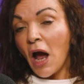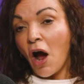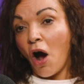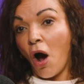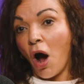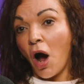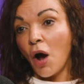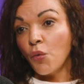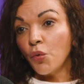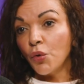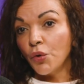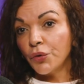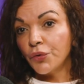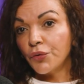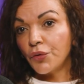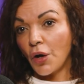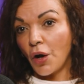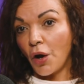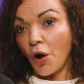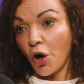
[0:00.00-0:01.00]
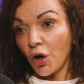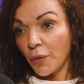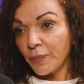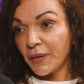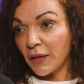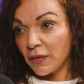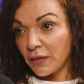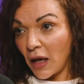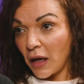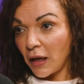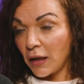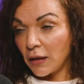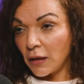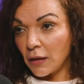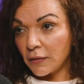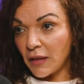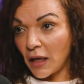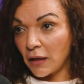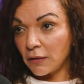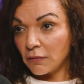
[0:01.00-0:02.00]
I would hope that
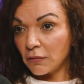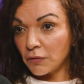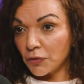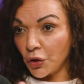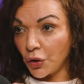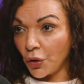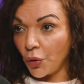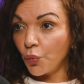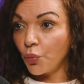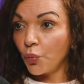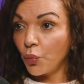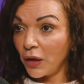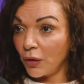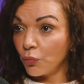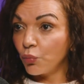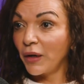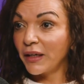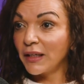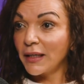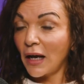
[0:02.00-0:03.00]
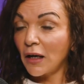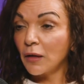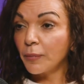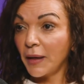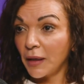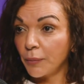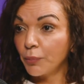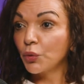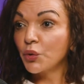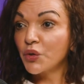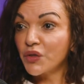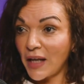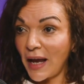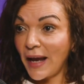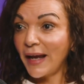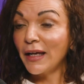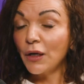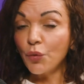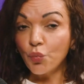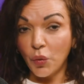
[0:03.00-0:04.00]
you know, when young people
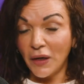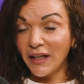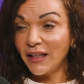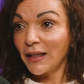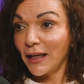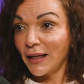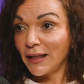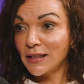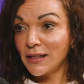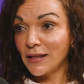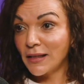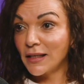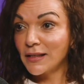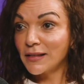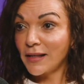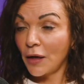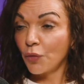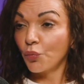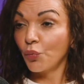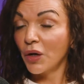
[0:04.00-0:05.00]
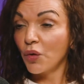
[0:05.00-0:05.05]
say we need this and mm-hmm.